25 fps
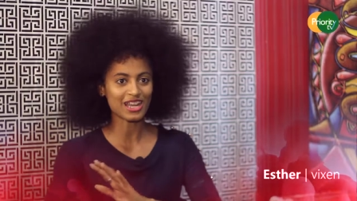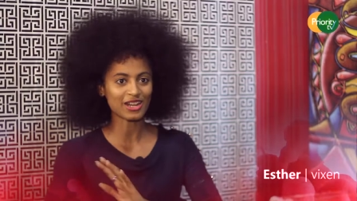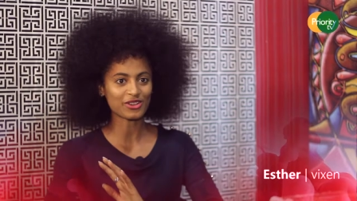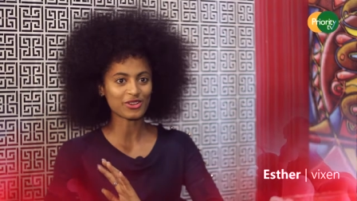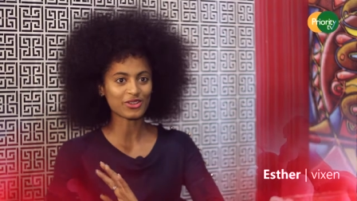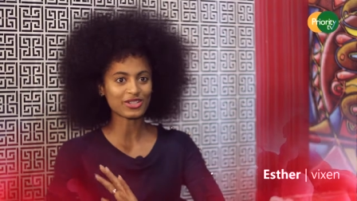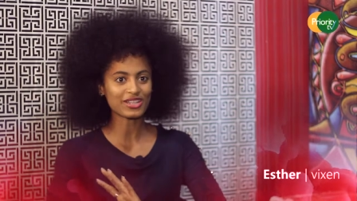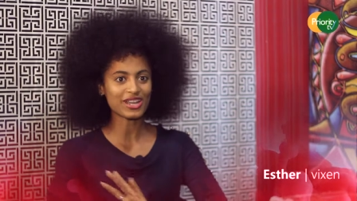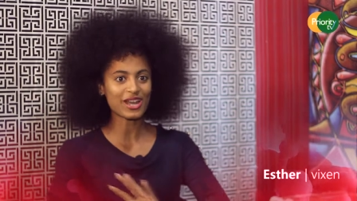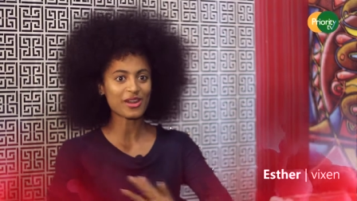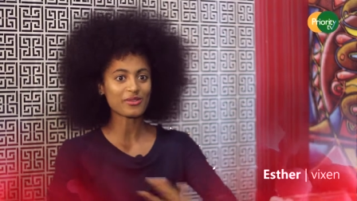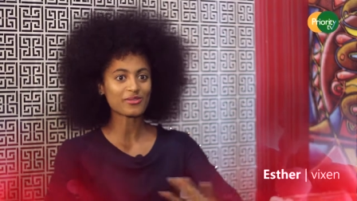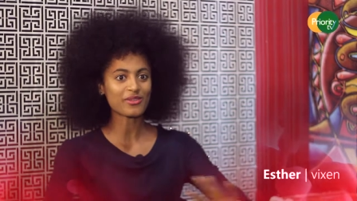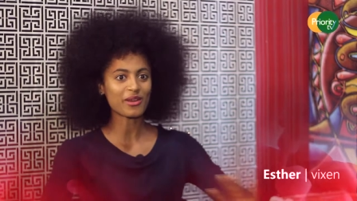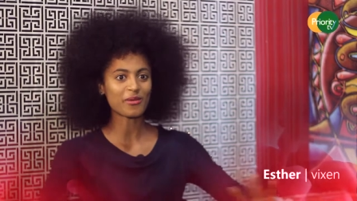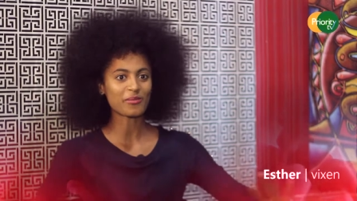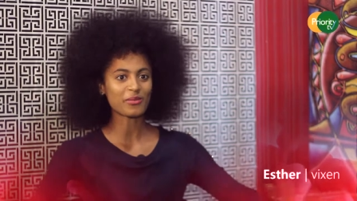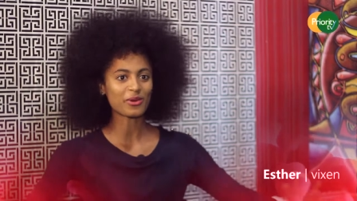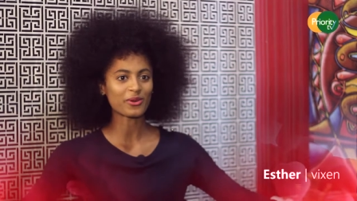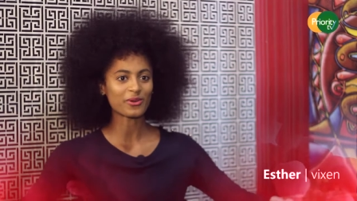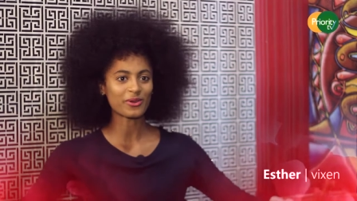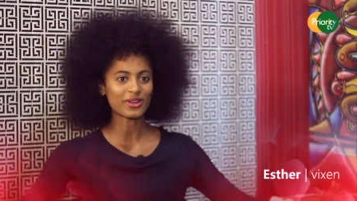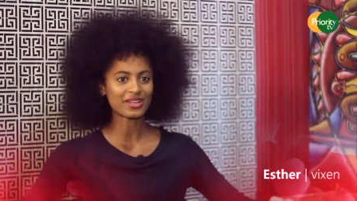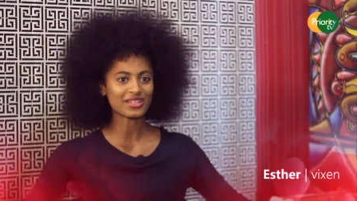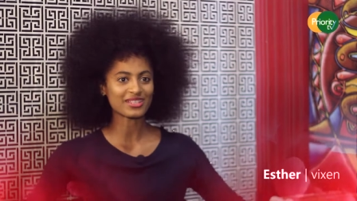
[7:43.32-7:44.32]
another realm
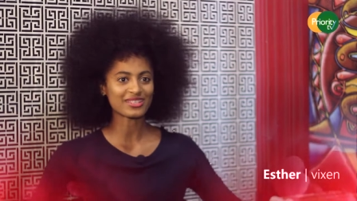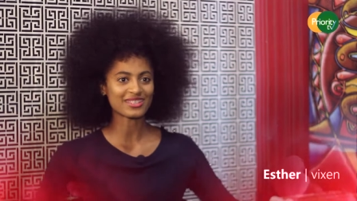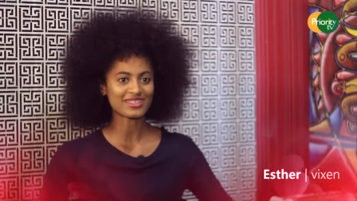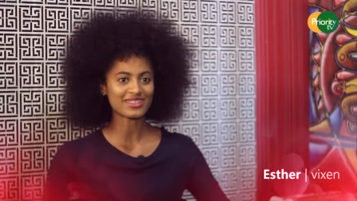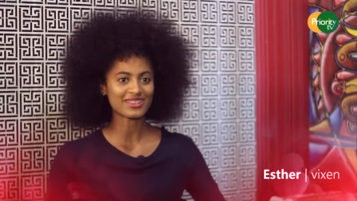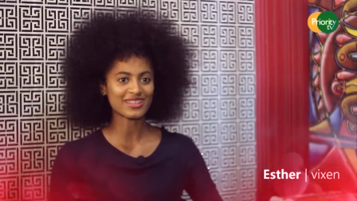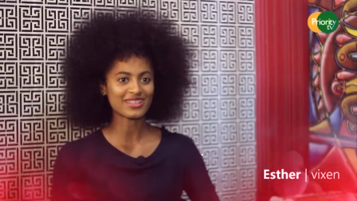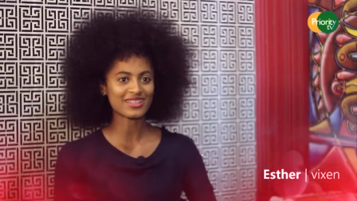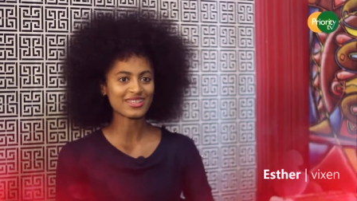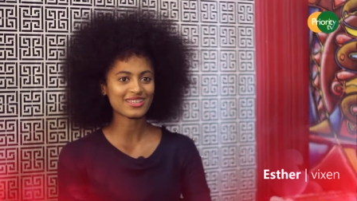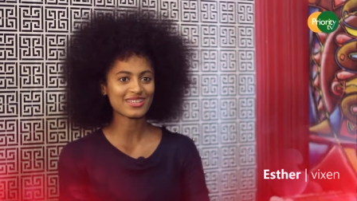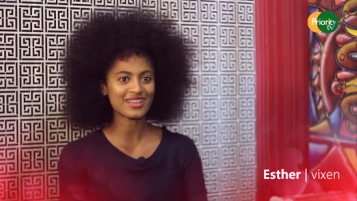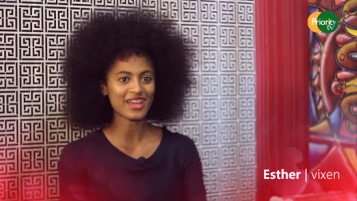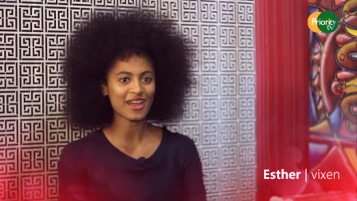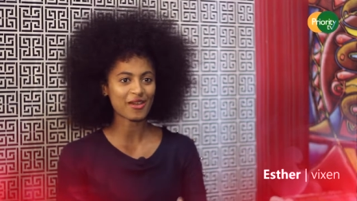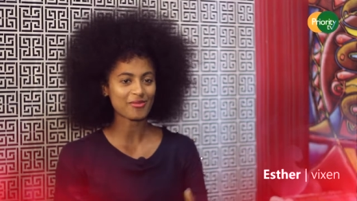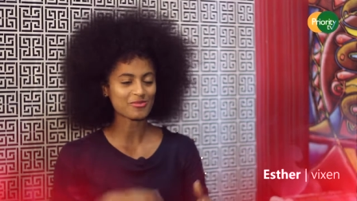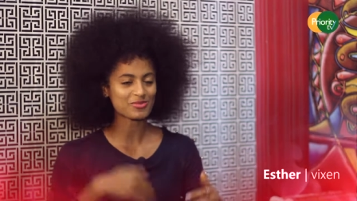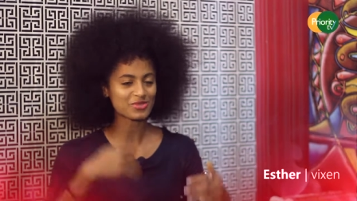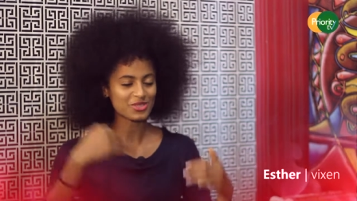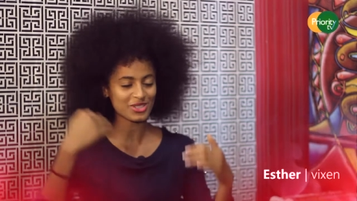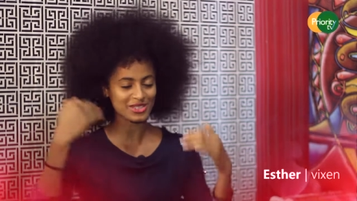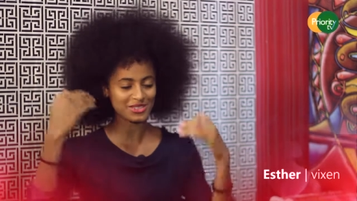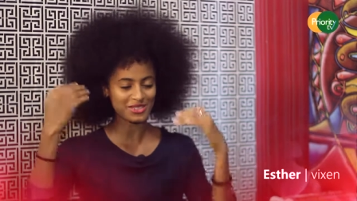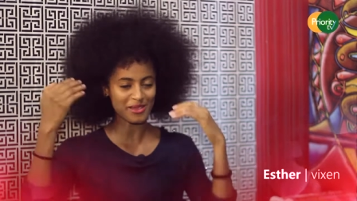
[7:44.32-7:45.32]
already thinking
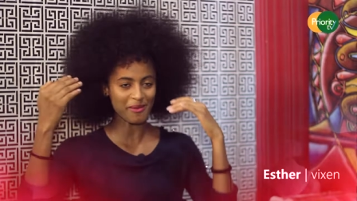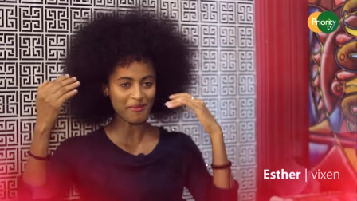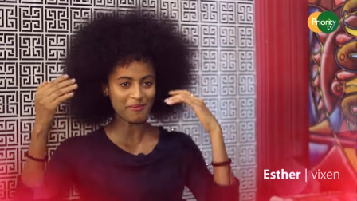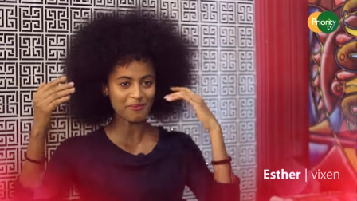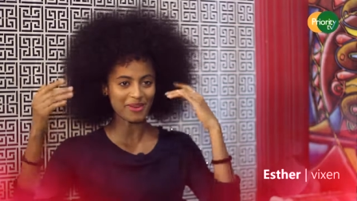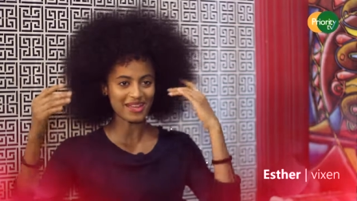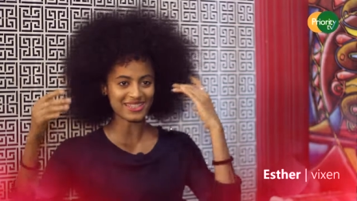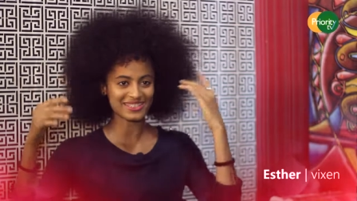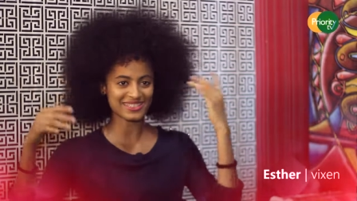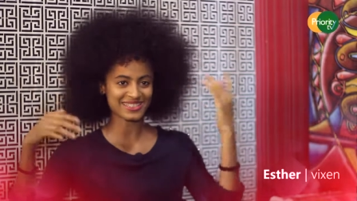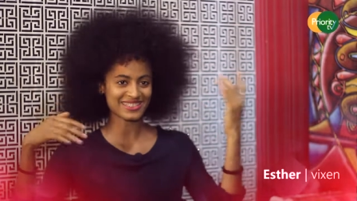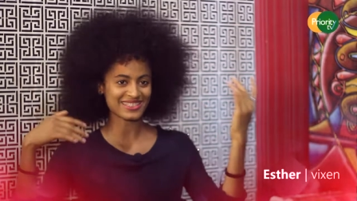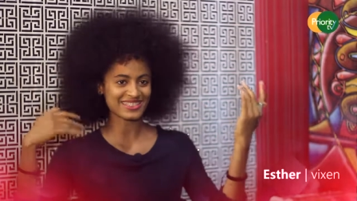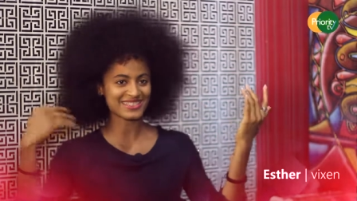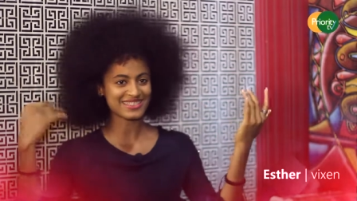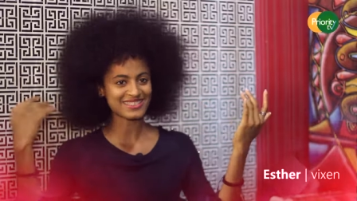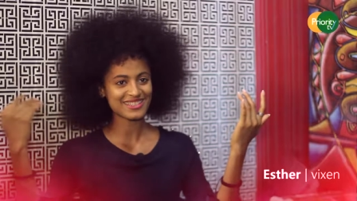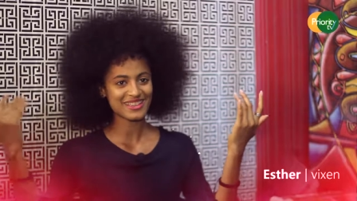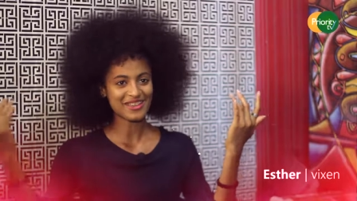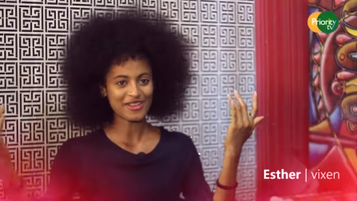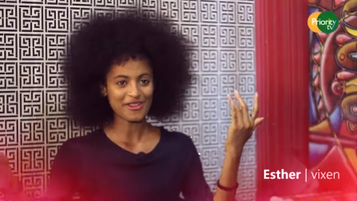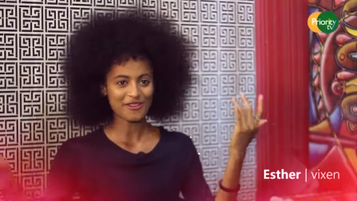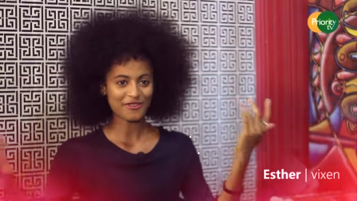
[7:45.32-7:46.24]
I'm just imagining